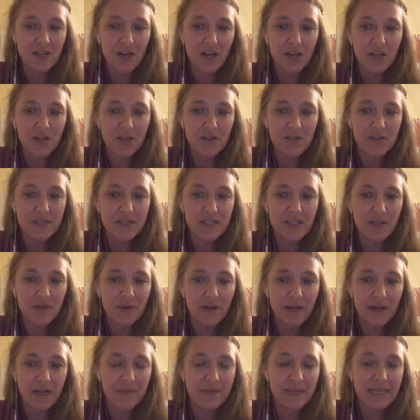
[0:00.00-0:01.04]
are you still
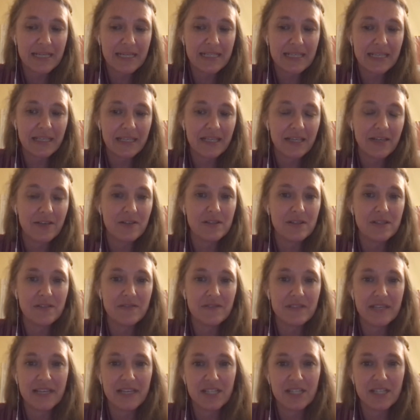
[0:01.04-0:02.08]
recommending daily use of
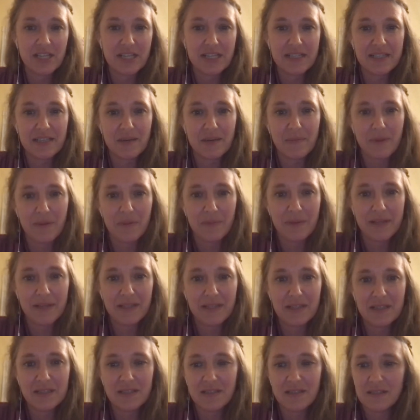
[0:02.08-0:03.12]
DHA
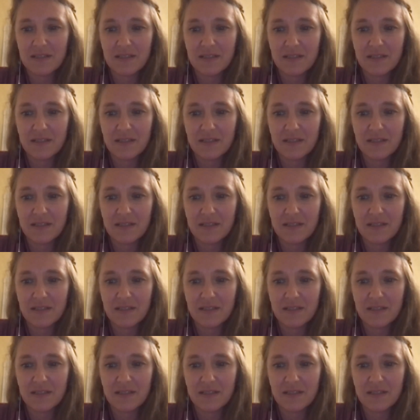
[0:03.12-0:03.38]
supplements?